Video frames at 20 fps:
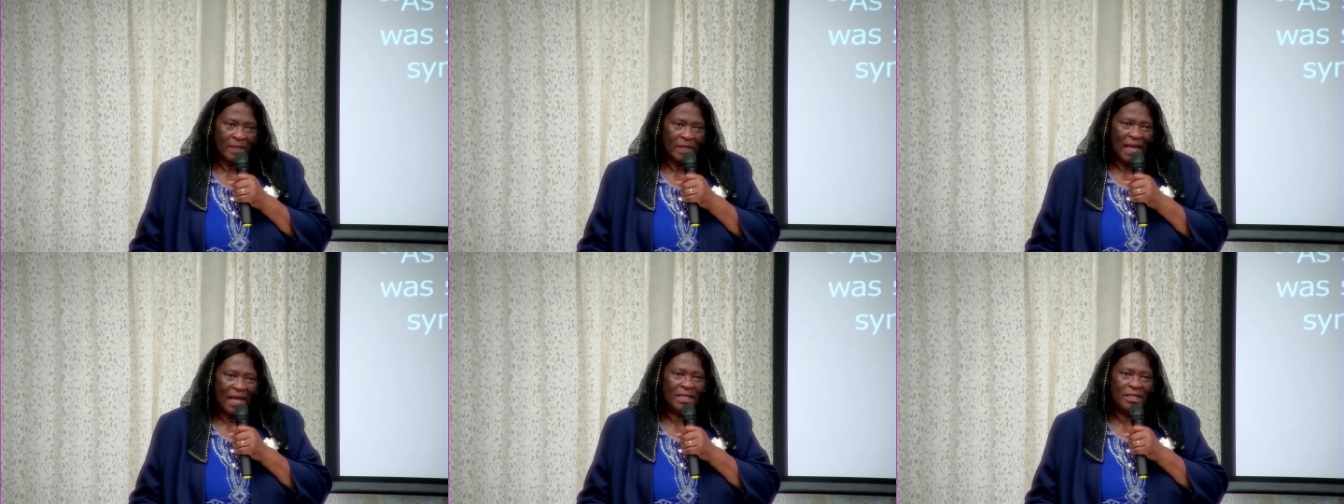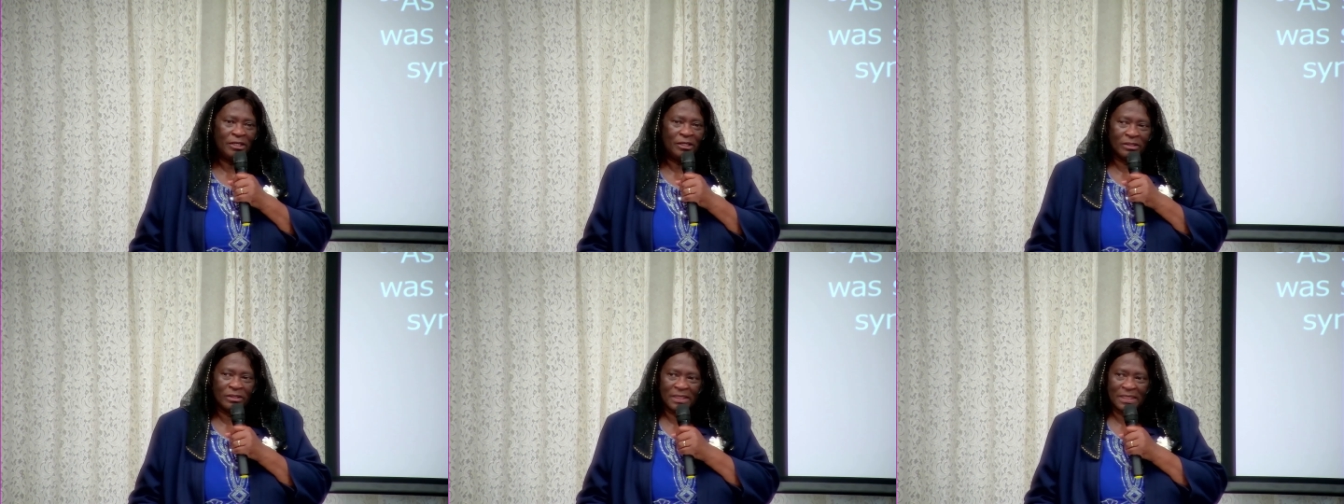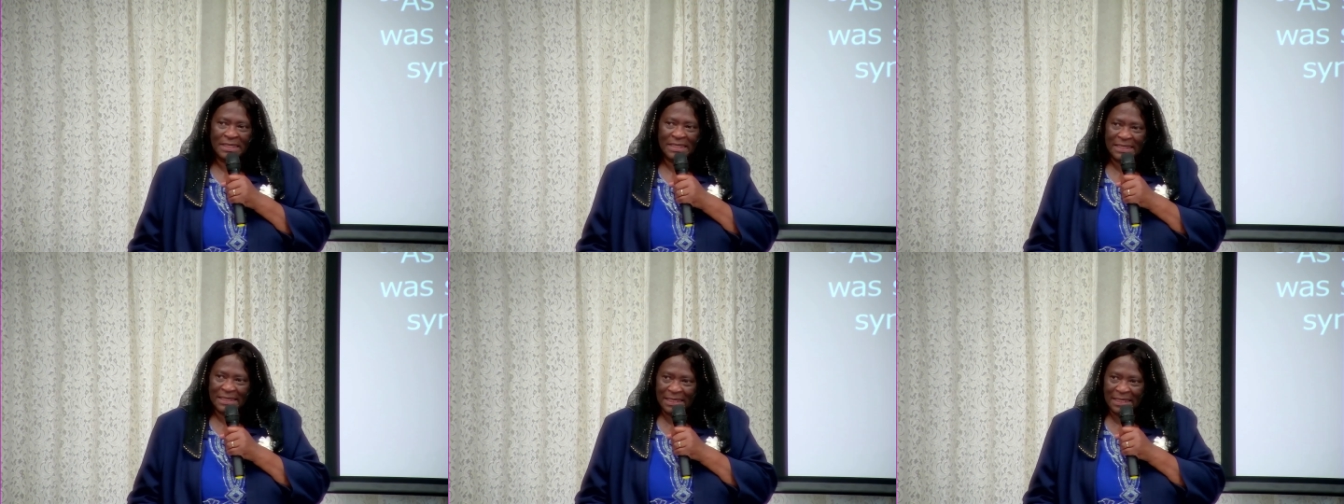and you're going to
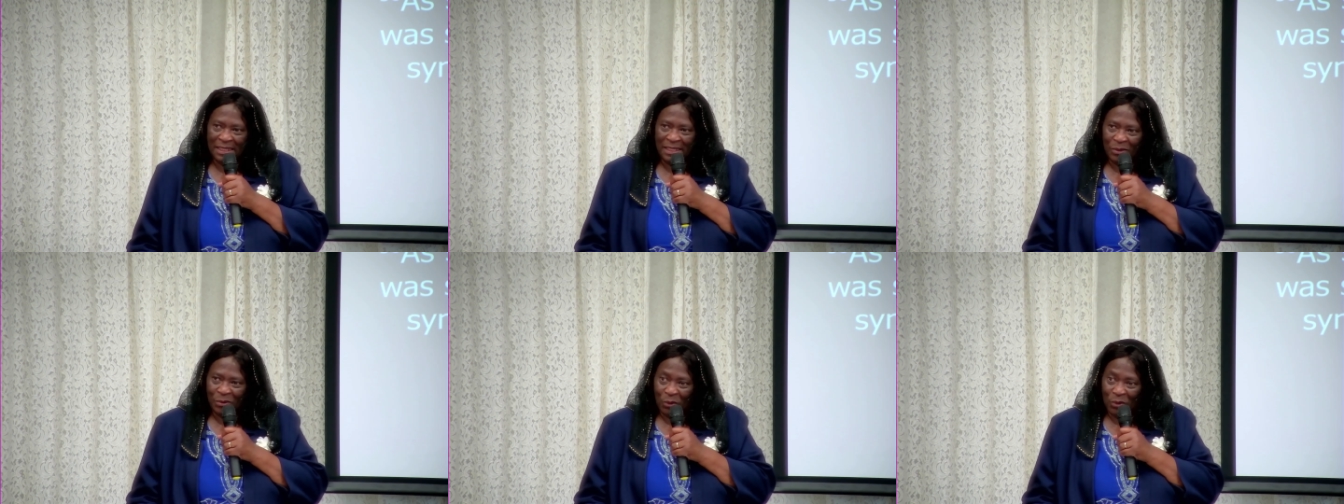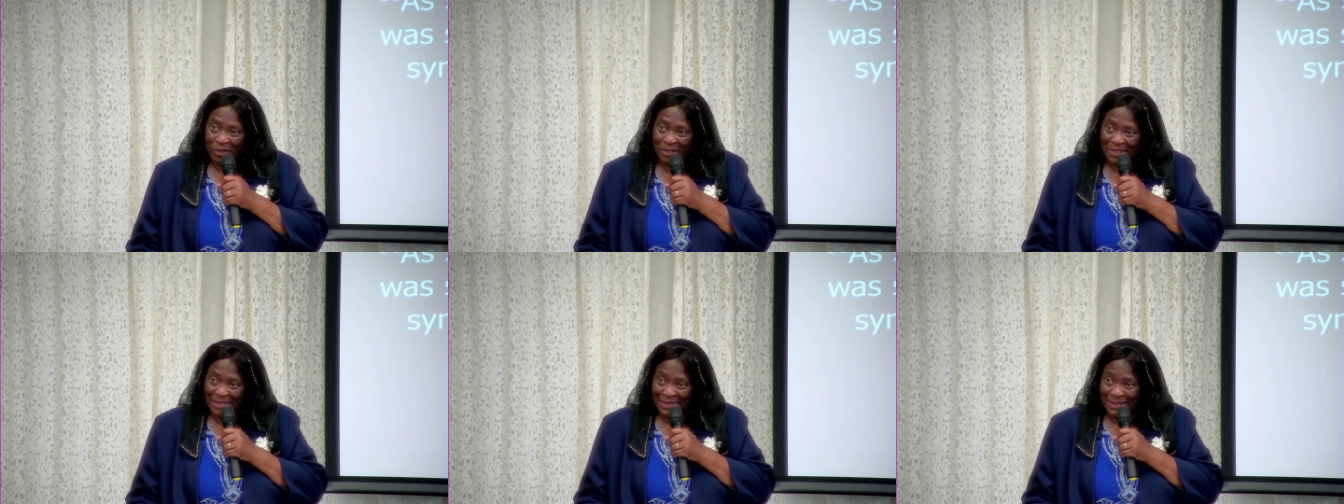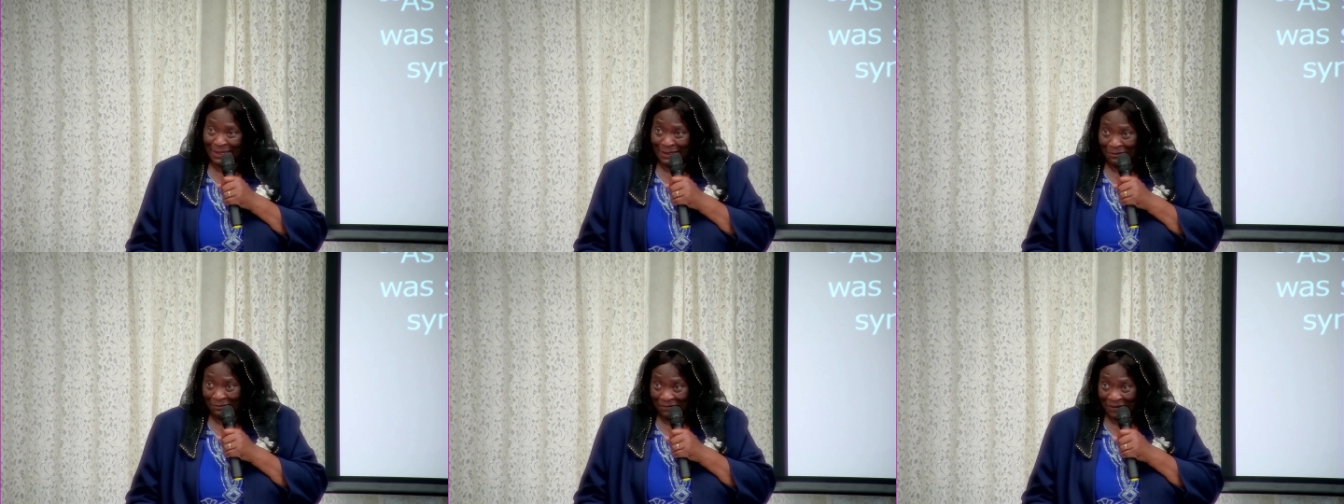see what's
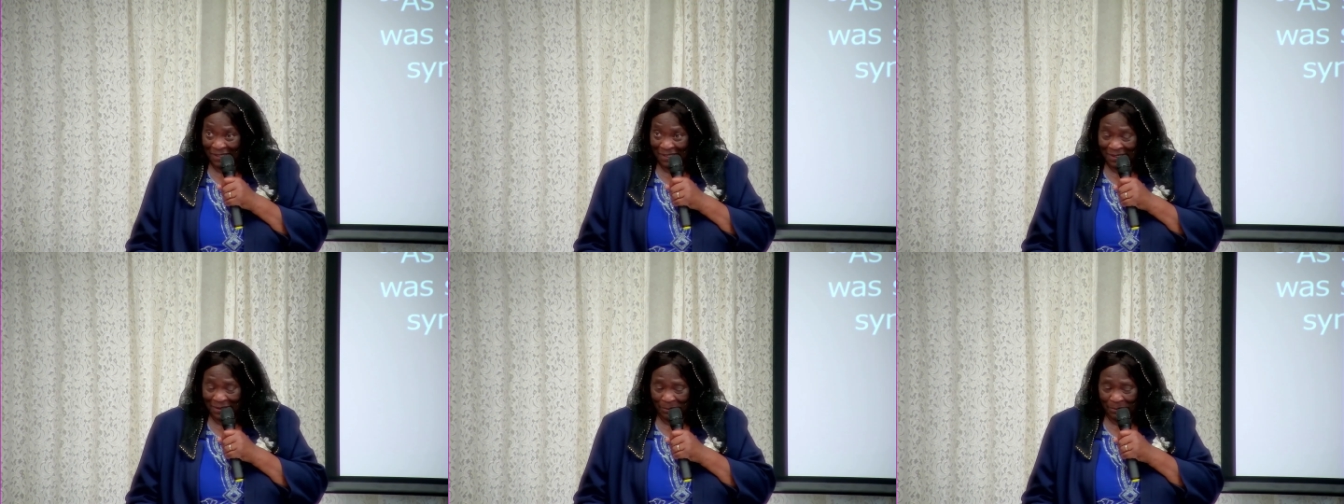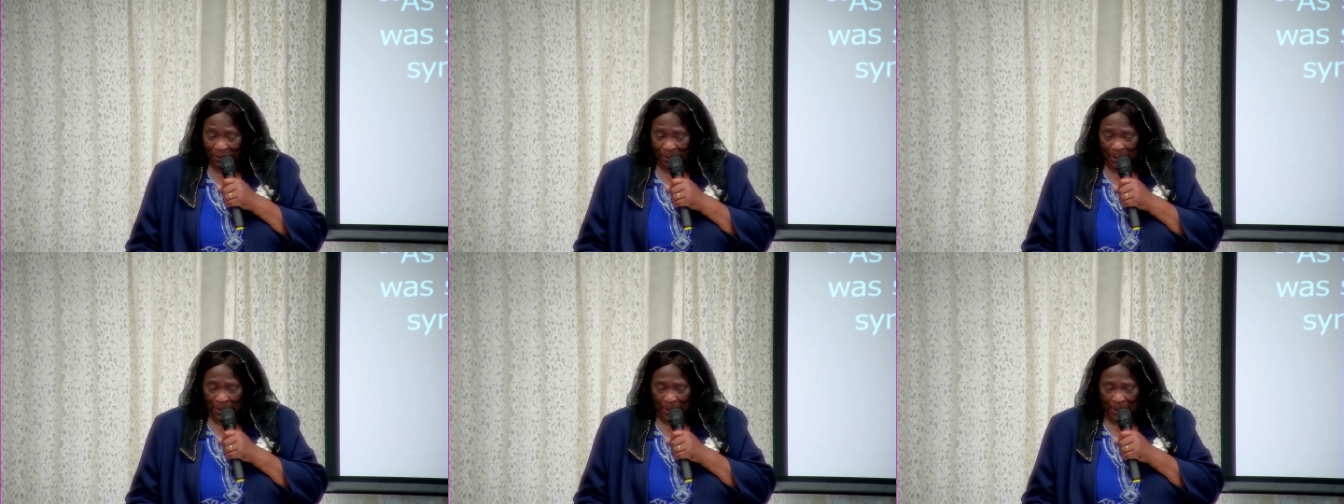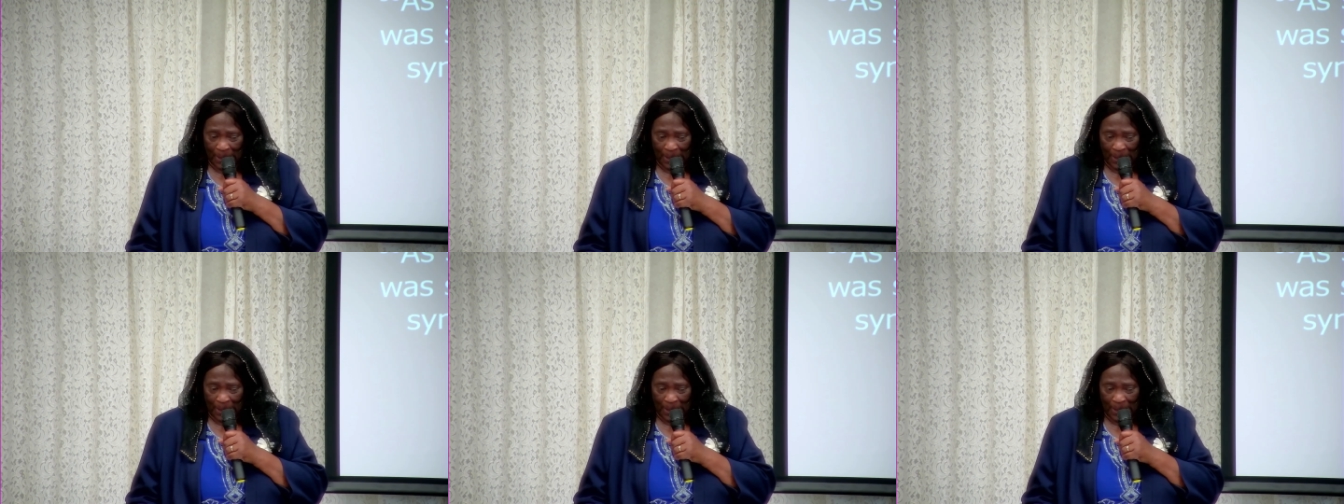invisible